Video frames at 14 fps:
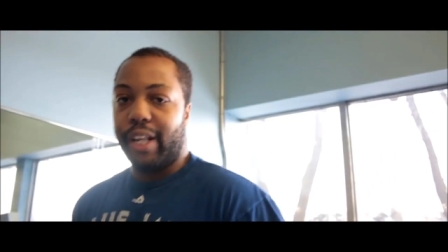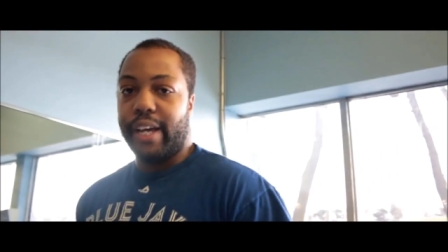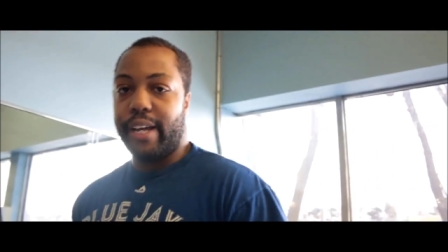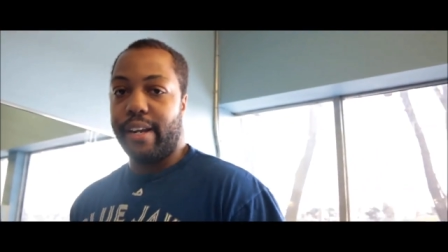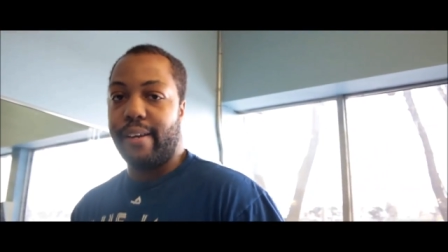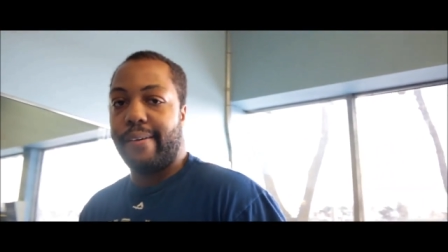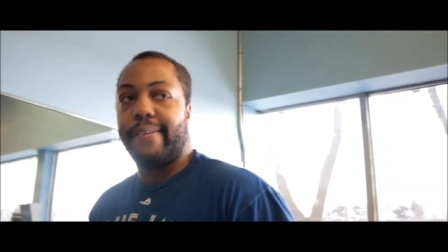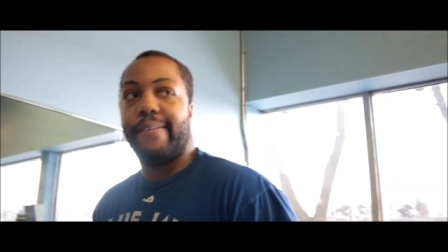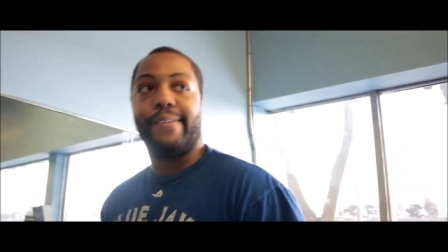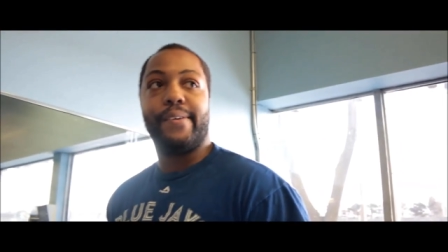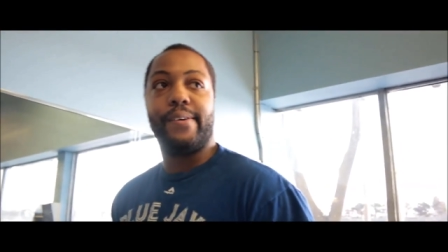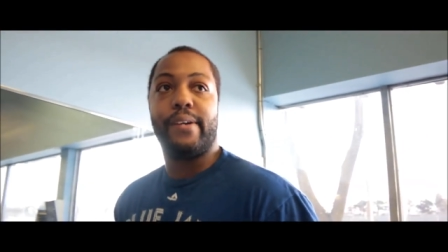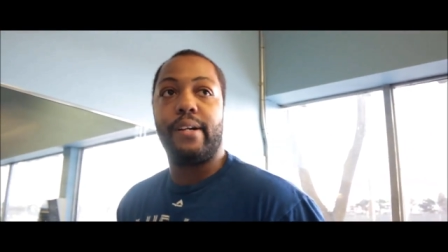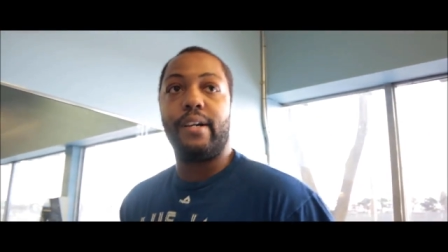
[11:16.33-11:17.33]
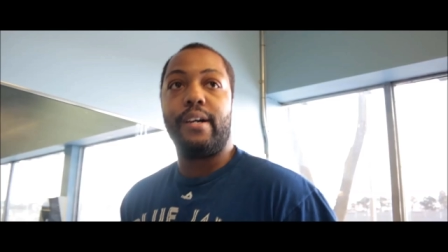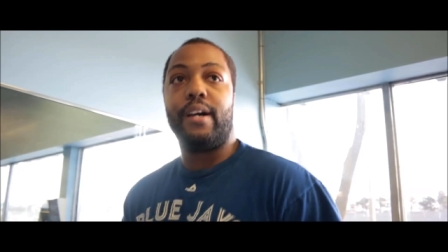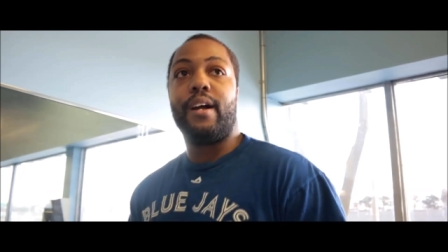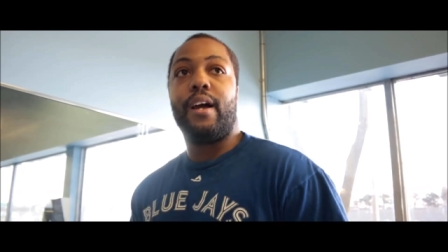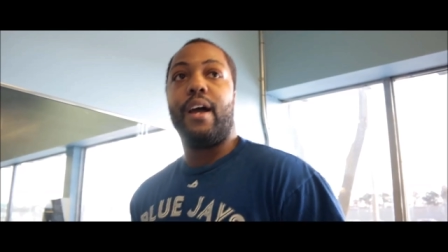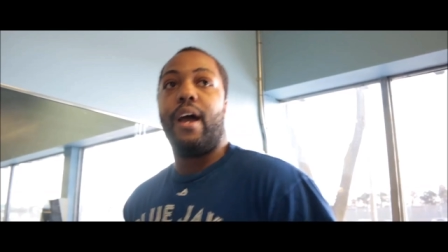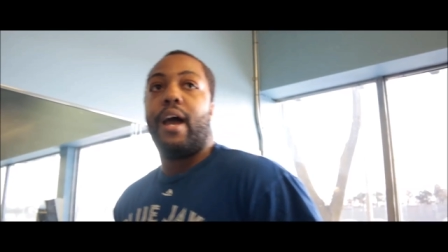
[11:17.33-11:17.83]
in.
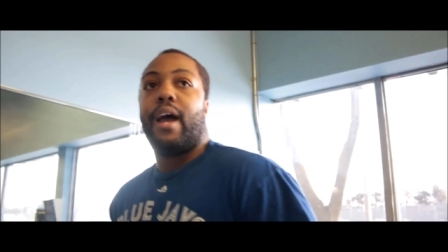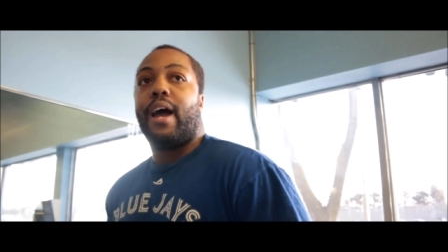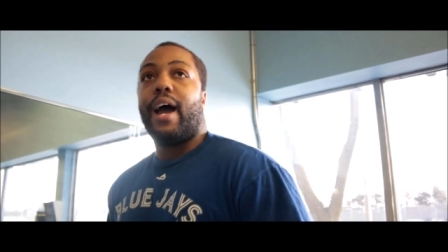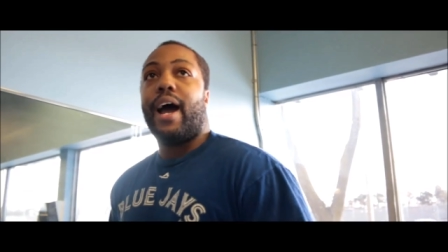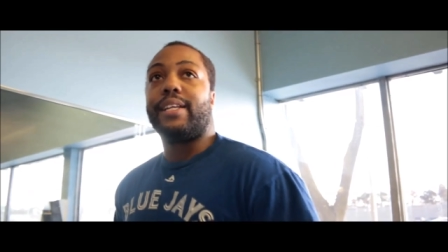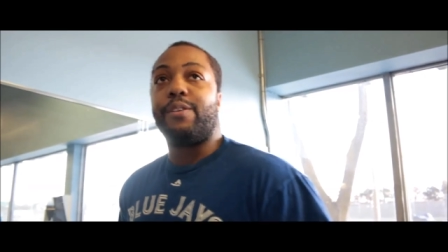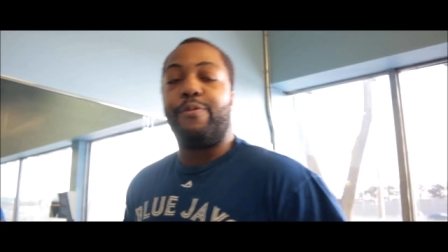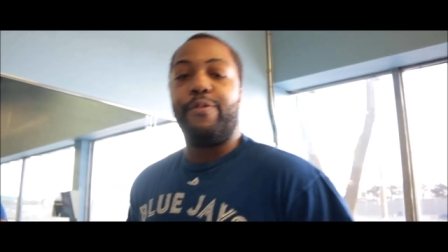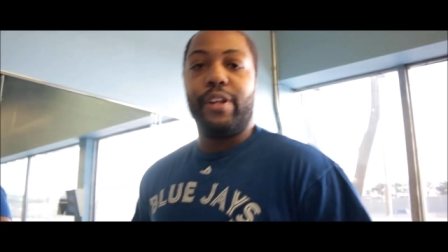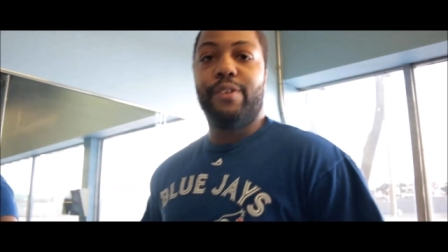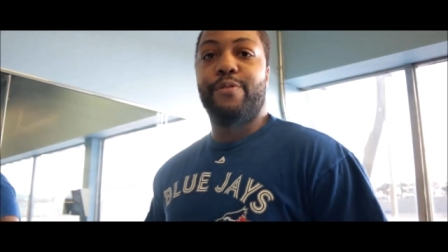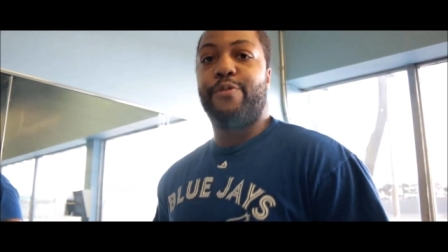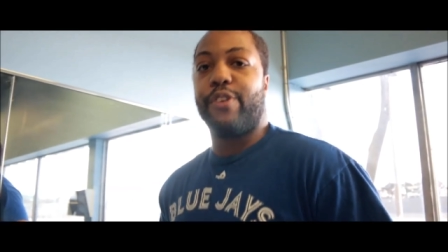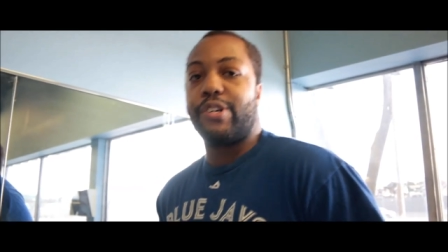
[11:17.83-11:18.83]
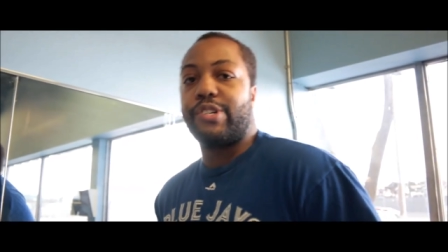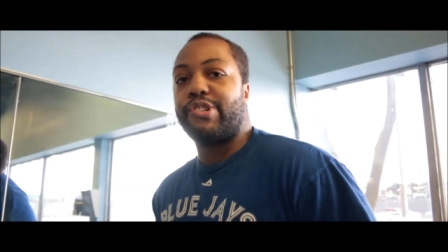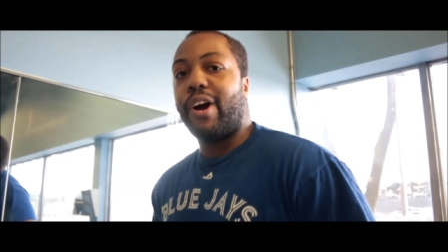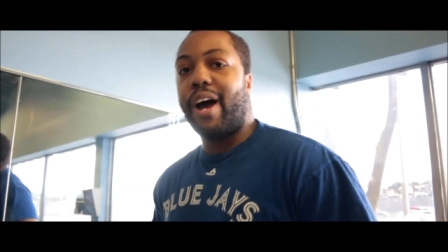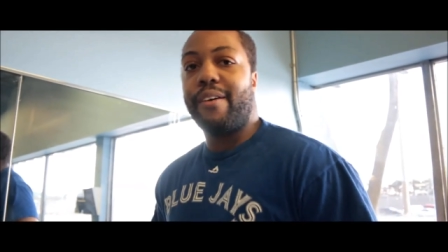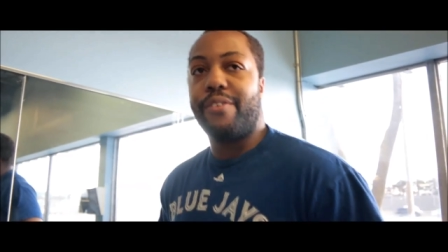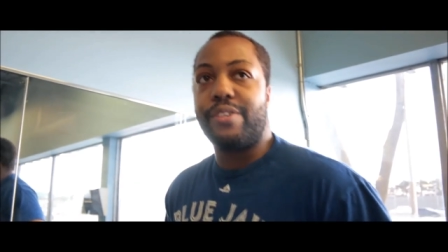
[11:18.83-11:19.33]
I had to fill in for a
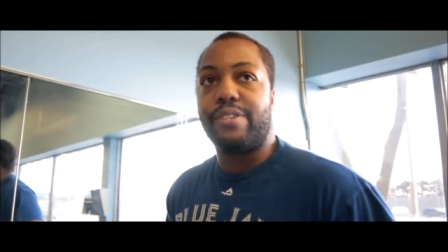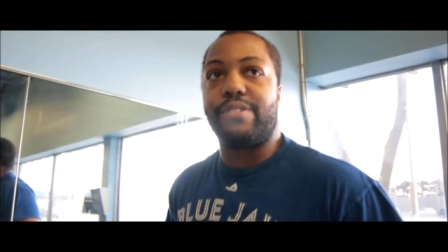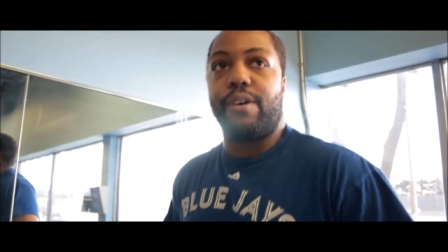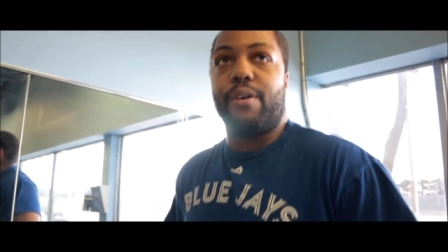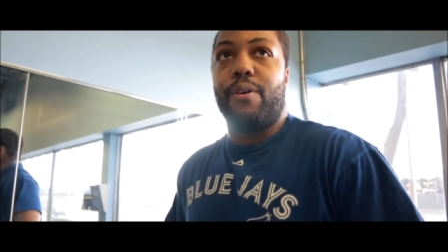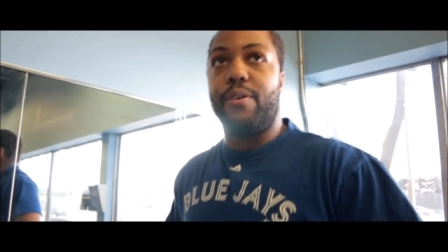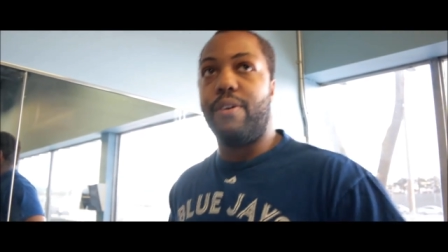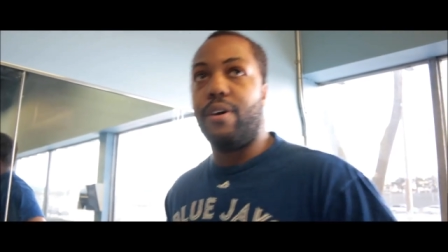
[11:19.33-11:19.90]
driver, so